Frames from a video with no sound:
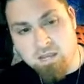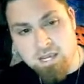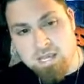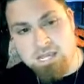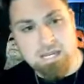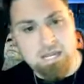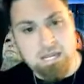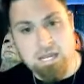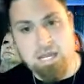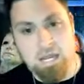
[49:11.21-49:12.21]
And then
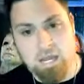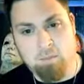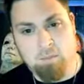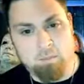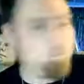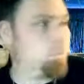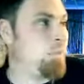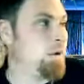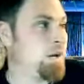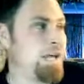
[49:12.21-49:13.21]
I
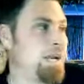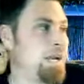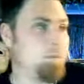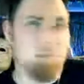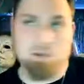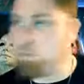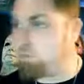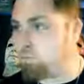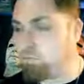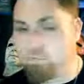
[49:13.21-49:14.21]
put it in and I'm like, what the
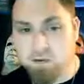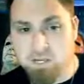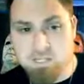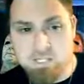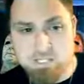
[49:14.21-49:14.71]
fuck it's